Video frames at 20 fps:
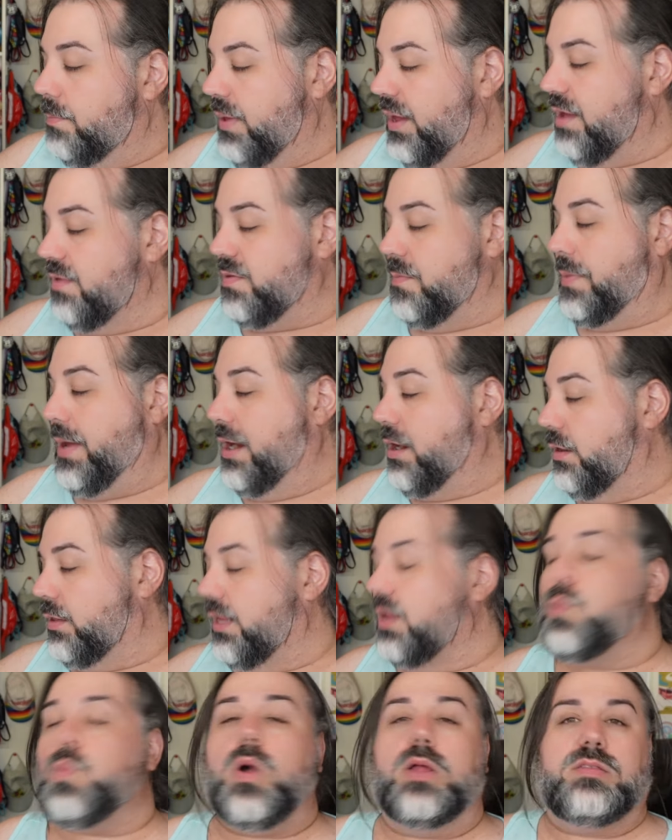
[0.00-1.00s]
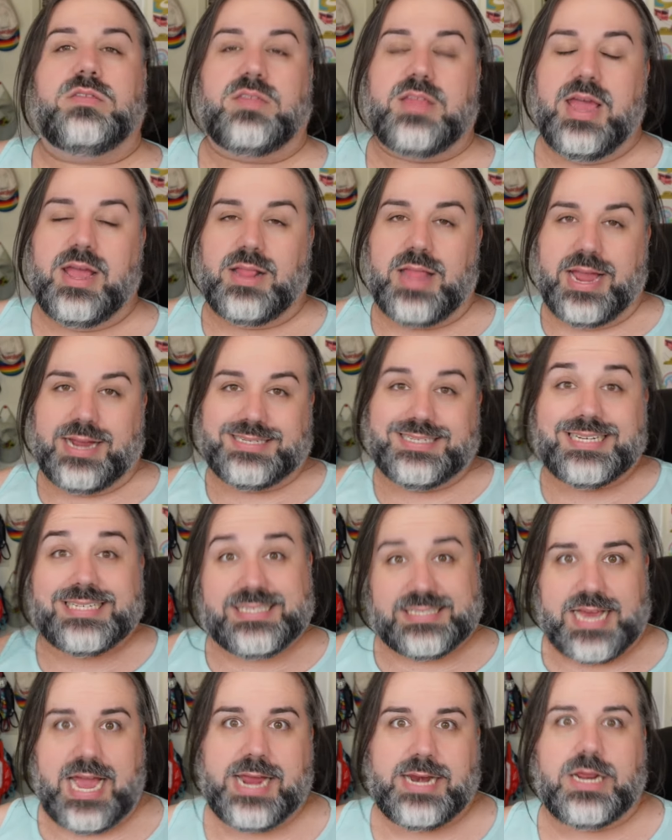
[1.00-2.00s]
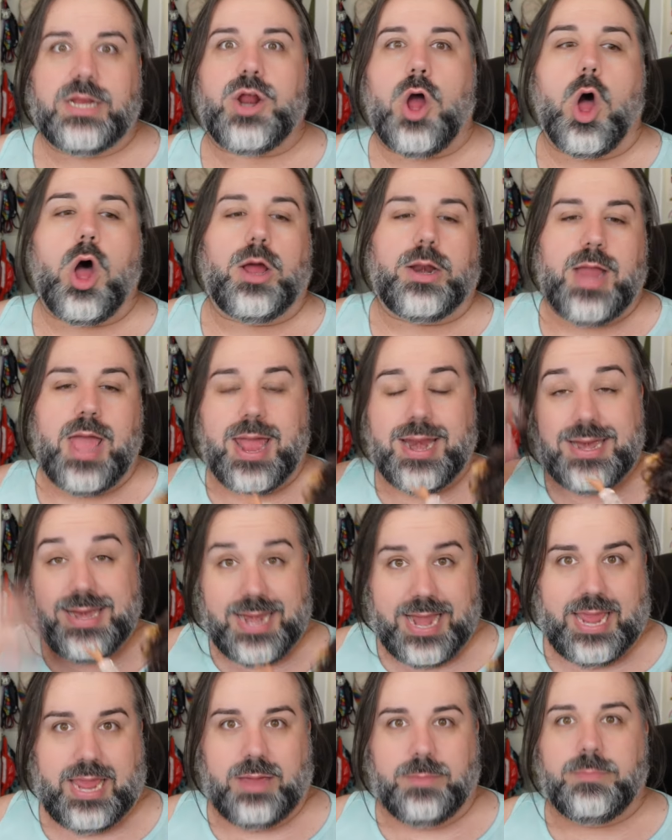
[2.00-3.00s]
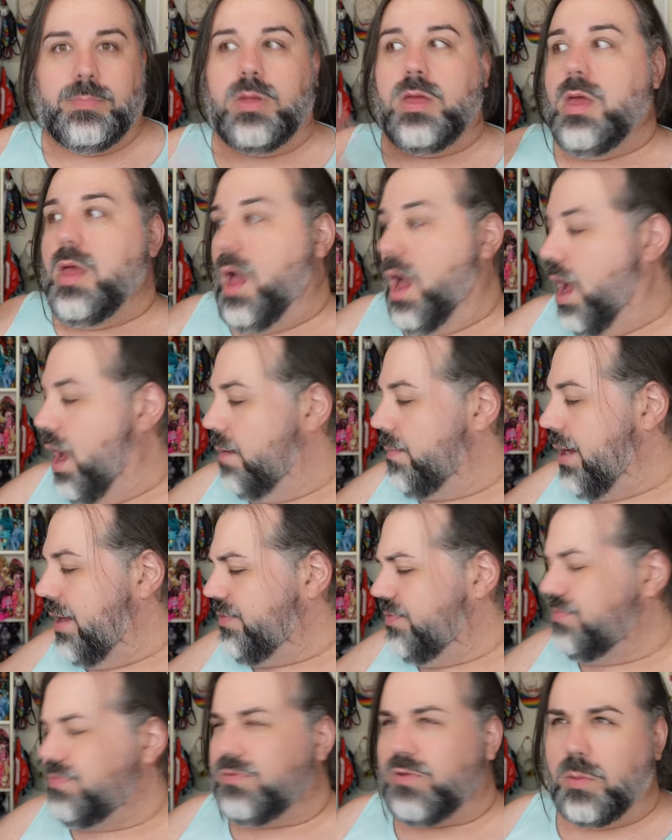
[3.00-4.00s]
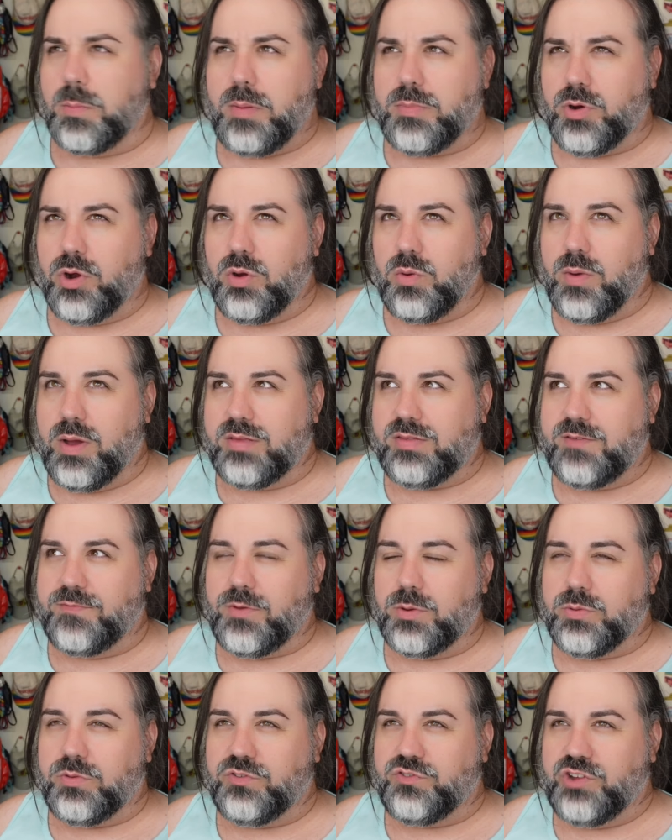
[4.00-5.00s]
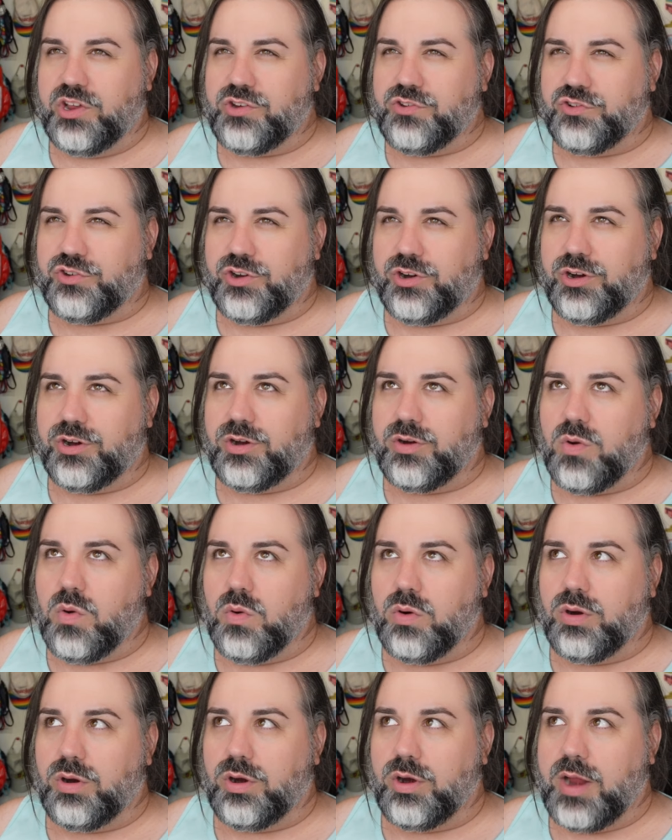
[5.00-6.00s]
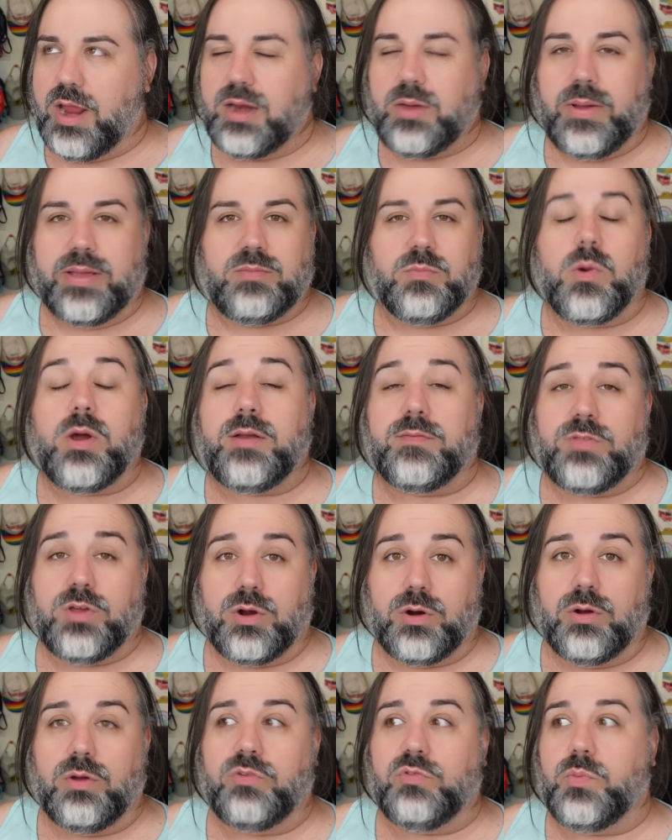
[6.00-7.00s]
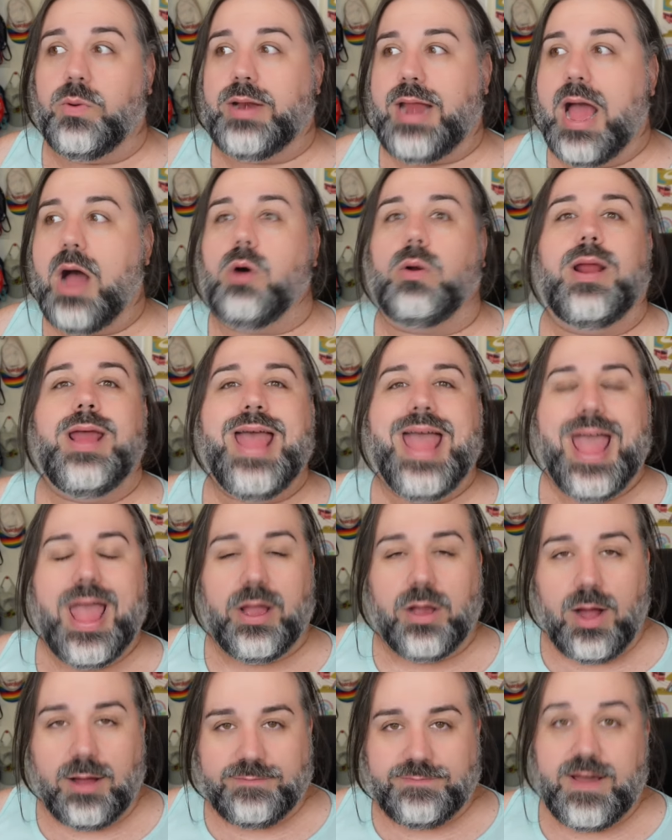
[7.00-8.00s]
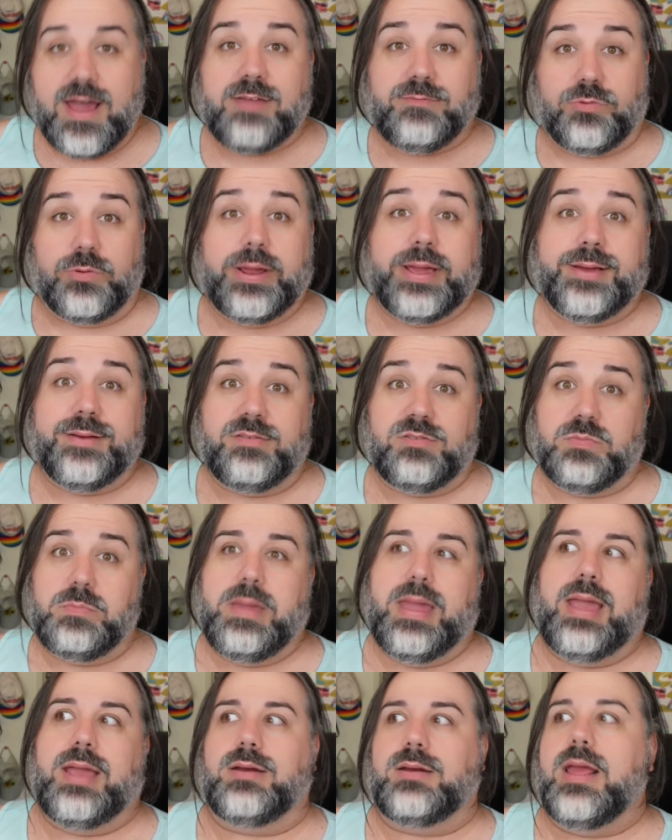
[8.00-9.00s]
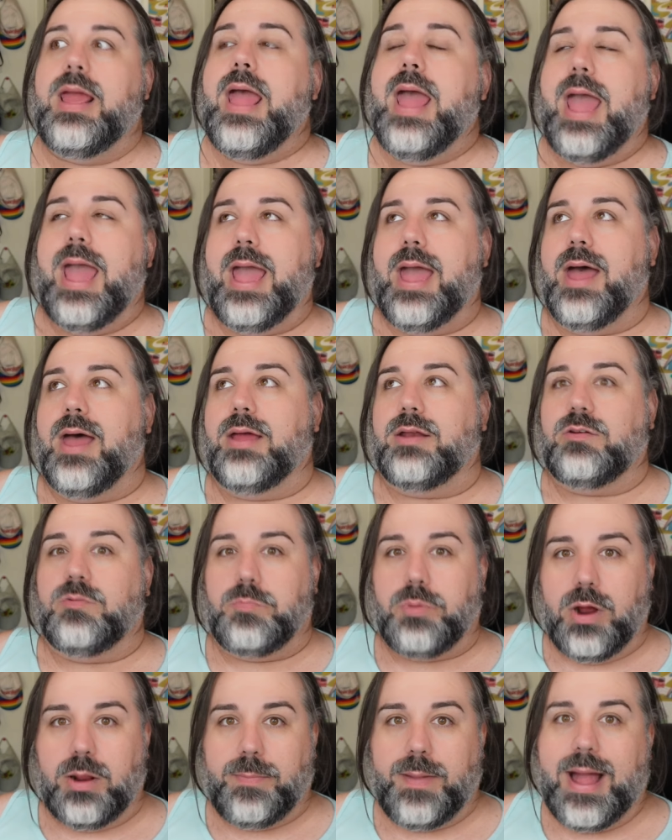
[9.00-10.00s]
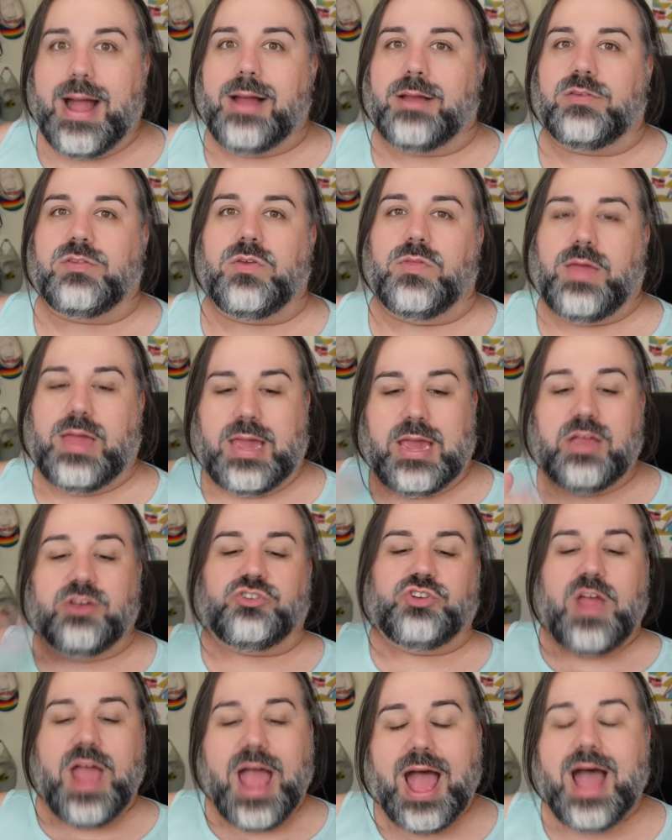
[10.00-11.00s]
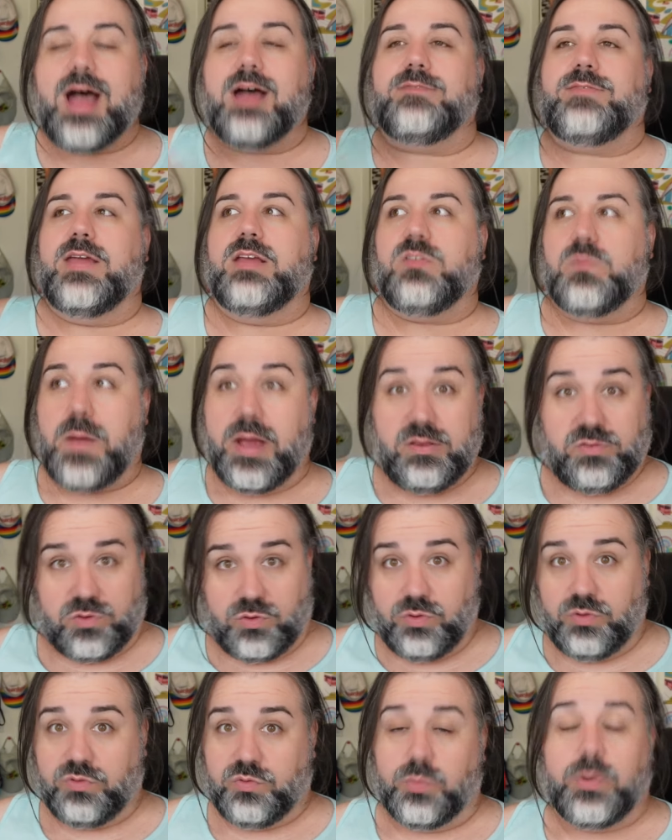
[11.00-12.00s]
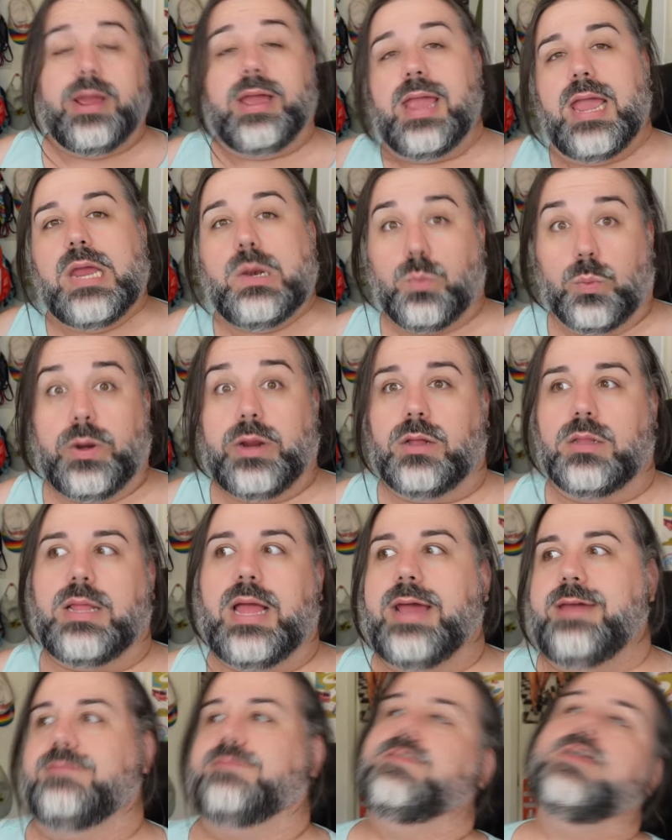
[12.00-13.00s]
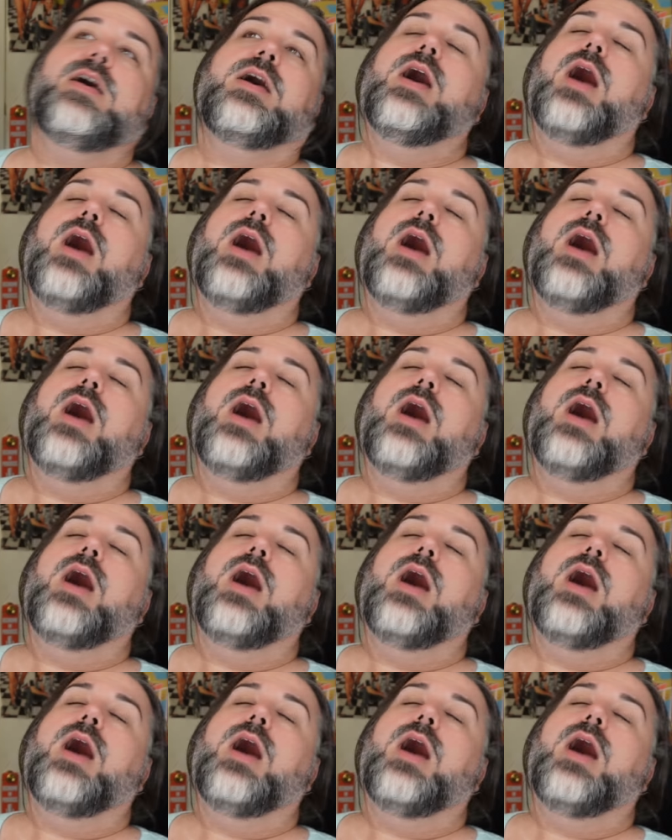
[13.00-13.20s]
Because apparently, once they like decided on a name, um, I don't remember who it was, if it was Ginger or anyway, one of the girls went out and got five rings made and brought it back so they each have a Spice Girls ring in real life.